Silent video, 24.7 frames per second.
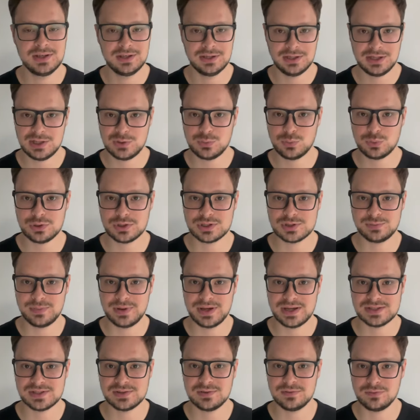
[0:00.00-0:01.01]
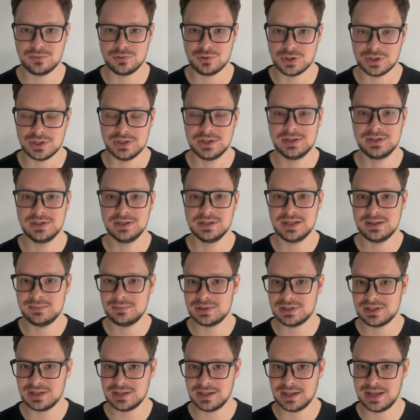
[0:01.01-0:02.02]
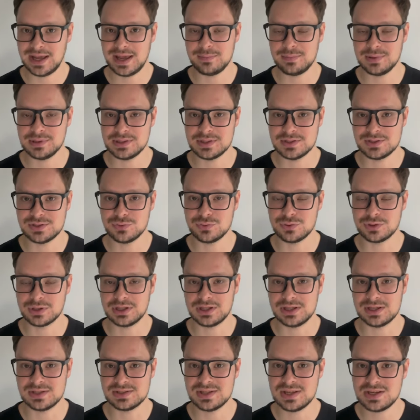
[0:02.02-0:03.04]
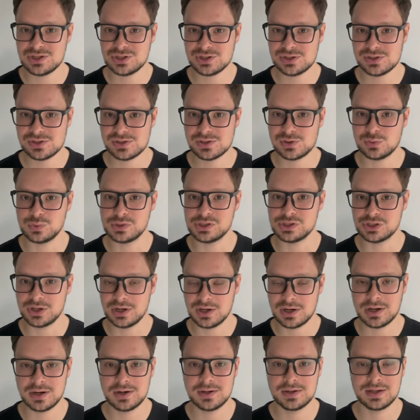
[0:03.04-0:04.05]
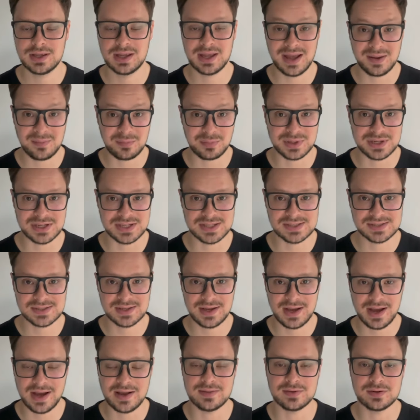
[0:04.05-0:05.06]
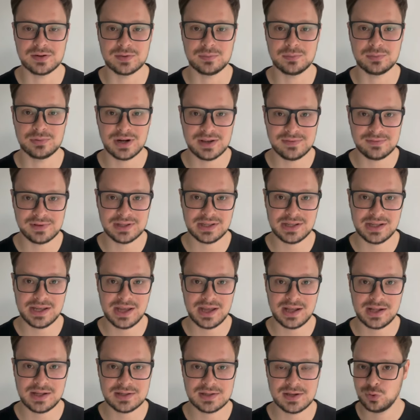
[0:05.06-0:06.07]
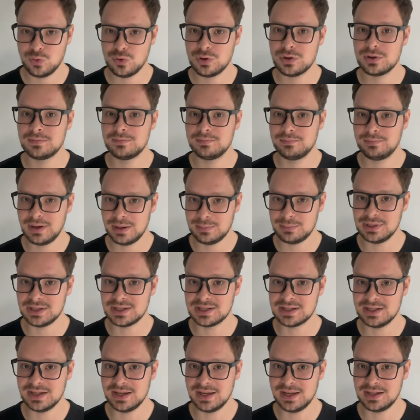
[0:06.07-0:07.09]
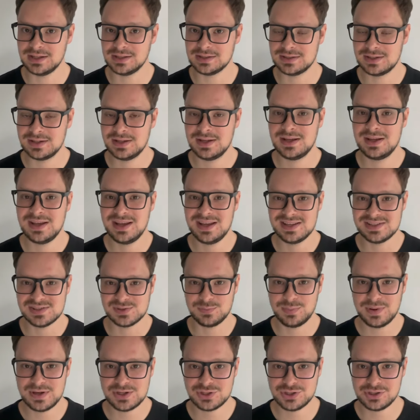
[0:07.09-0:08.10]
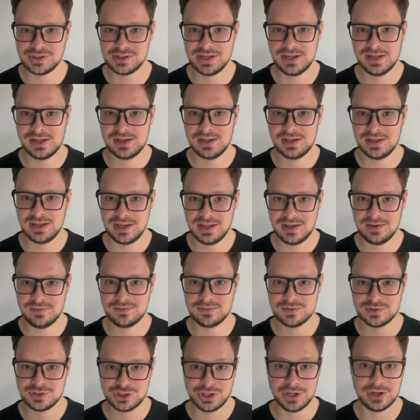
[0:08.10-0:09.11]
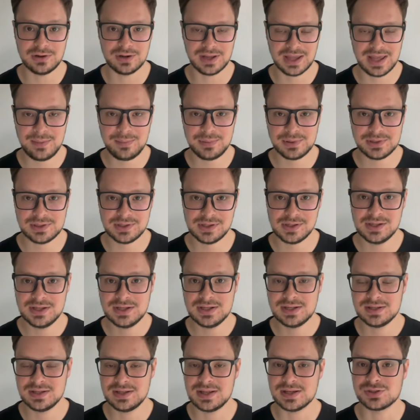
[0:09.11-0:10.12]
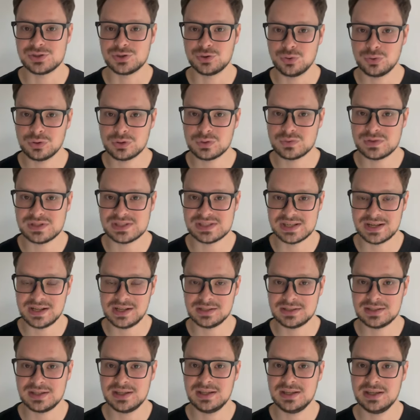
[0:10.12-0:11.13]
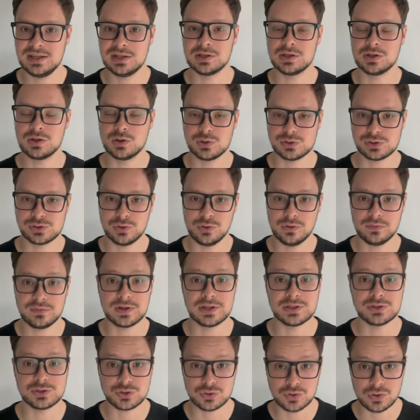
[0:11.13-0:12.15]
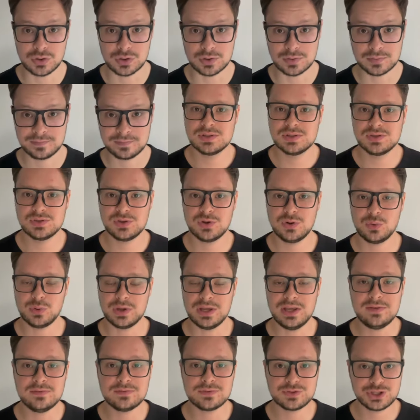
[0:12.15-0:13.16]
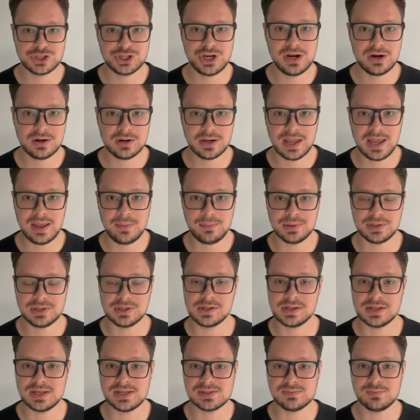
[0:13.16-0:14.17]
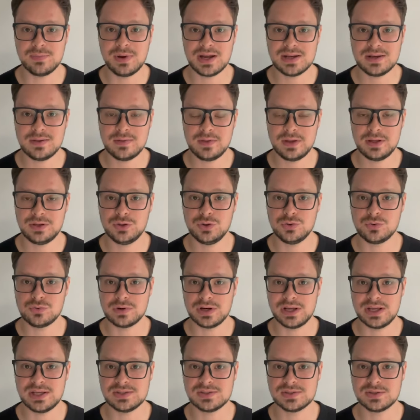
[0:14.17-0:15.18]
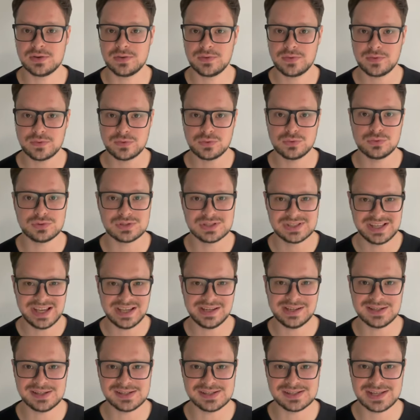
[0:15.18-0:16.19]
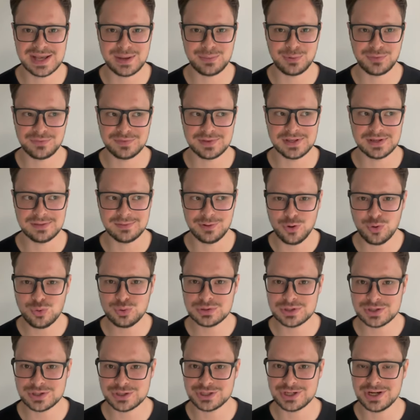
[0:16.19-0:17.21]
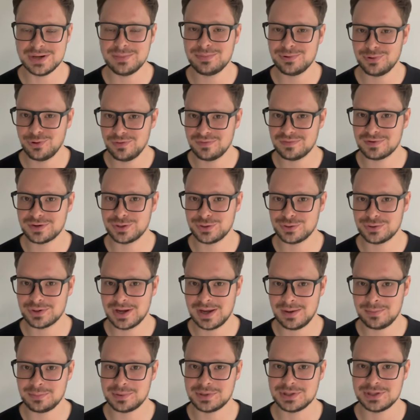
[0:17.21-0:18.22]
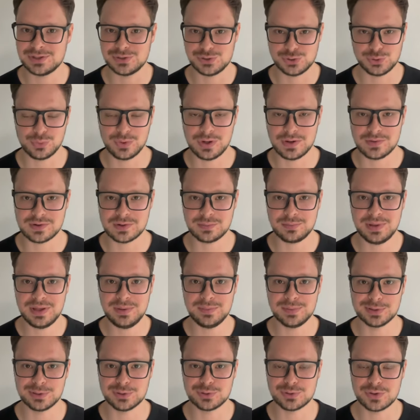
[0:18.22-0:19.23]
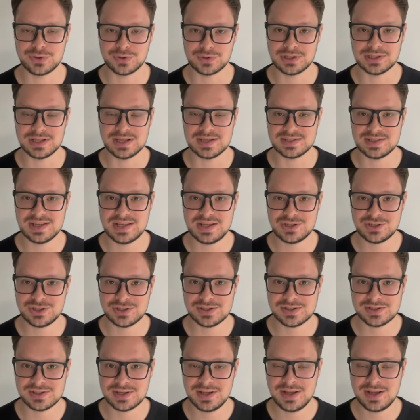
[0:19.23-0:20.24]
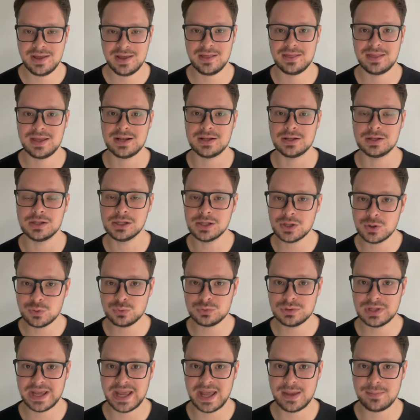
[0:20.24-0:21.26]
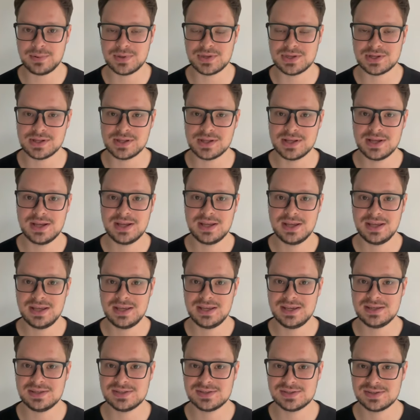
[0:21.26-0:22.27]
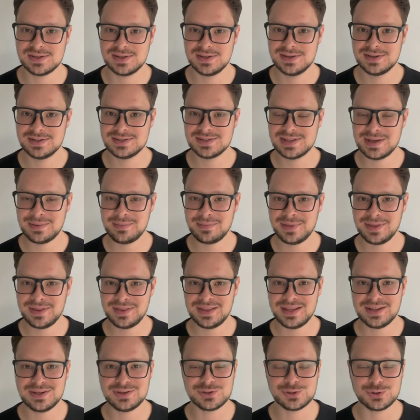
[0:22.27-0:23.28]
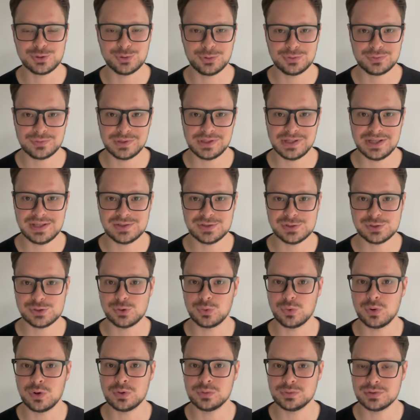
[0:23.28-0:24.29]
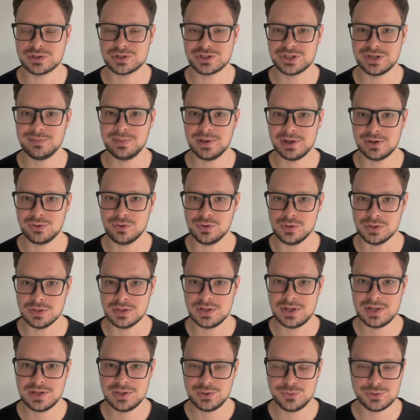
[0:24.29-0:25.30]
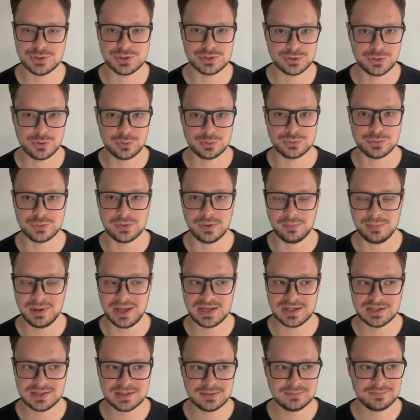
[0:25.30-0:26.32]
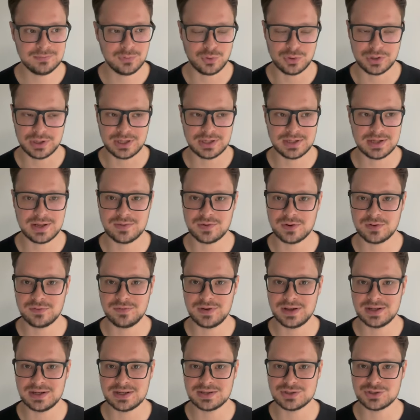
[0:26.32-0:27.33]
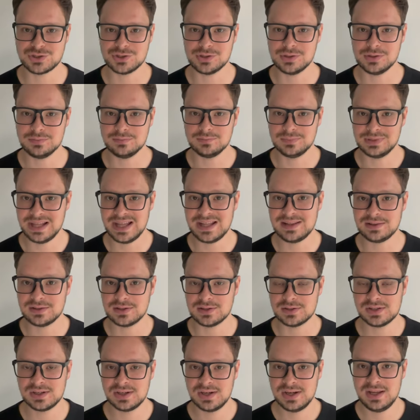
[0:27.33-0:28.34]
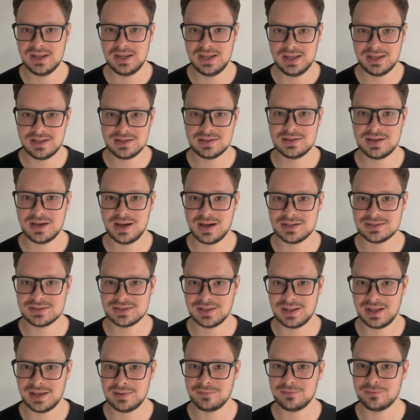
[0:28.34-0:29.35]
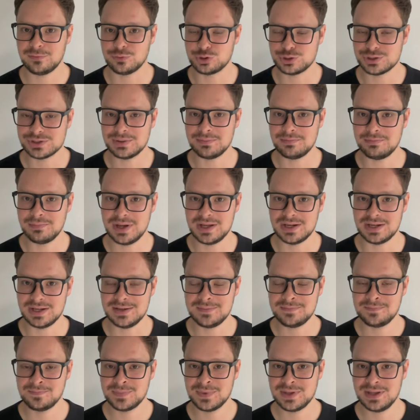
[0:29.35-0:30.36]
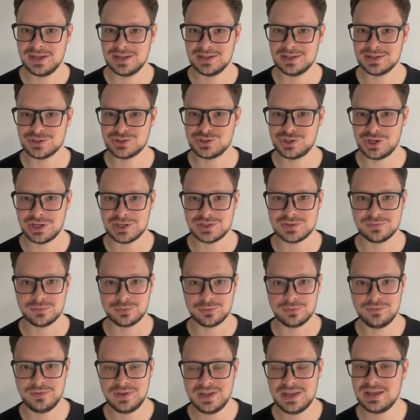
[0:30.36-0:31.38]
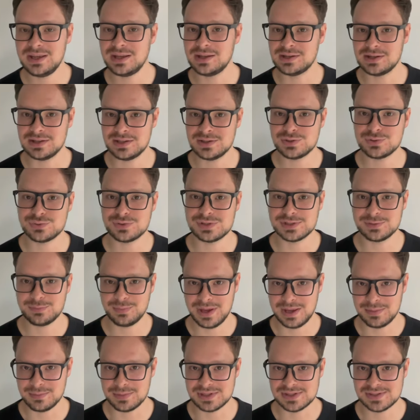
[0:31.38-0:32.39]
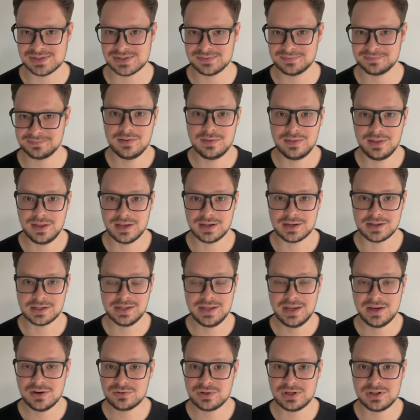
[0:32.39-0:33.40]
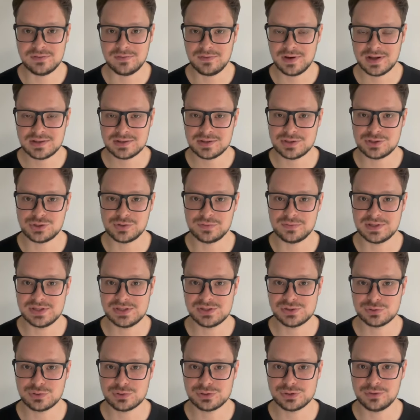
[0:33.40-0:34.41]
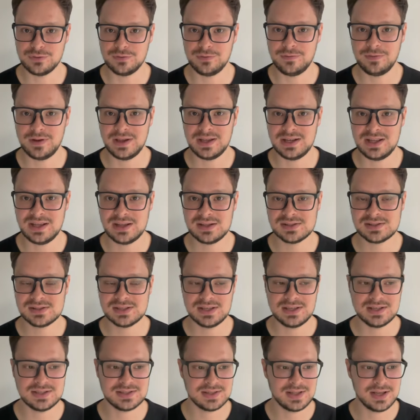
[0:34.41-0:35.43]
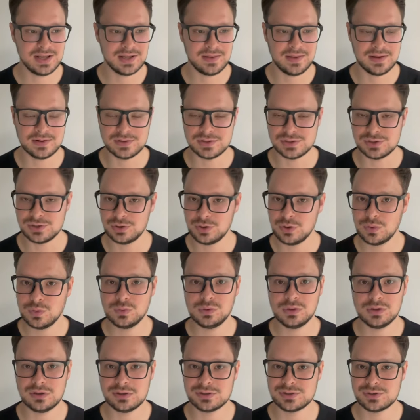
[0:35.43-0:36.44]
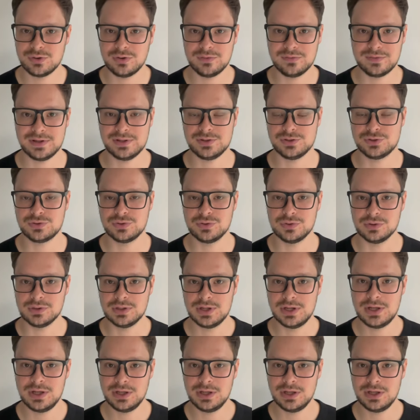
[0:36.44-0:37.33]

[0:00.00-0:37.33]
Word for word: It works best for limited liability organizations, which are companies, either privately held or publicly held, especially if share capital does not result in loss of control. So if share capital is money that you raise through selling some of the ownership over your company to other people or organizations, then loan capital is something that is not related to ownership at all. You just go to the bank or another another financial lender and ask them for some money in exchange for fee and interest payments. The clear advantage of this source of finance is that there is no loss of control.